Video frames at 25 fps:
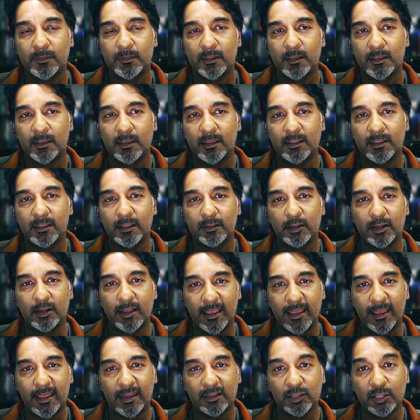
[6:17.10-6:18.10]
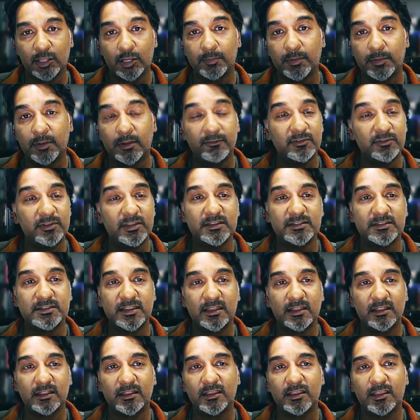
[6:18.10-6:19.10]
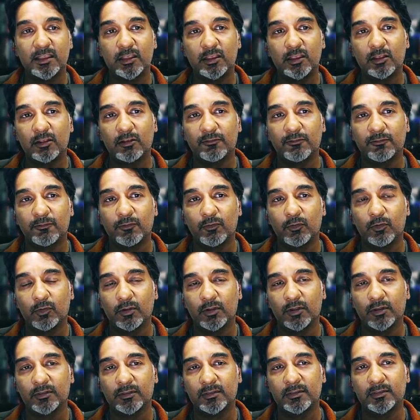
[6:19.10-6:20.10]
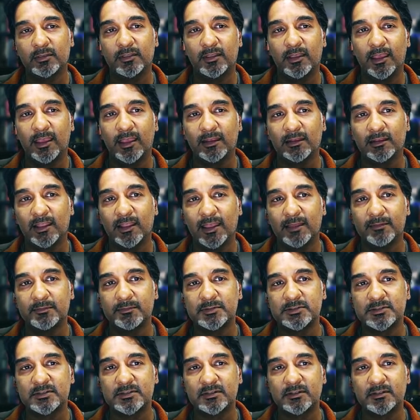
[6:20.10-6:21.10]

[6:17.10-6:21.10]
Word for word: and I'm going to add a little bit of detailing here for the headlamps